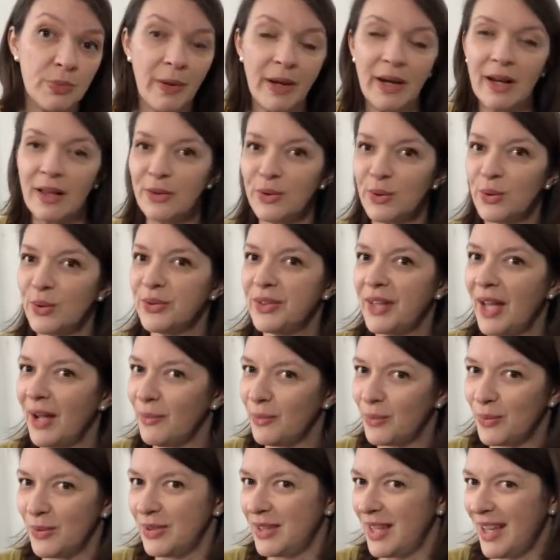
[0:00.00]
and I thought
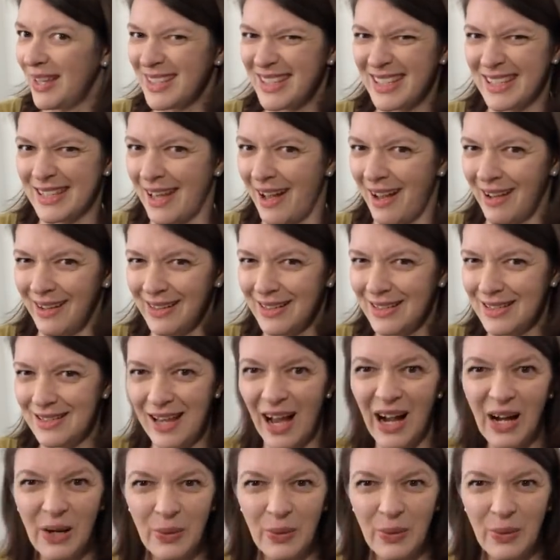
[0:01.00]
that's nice. I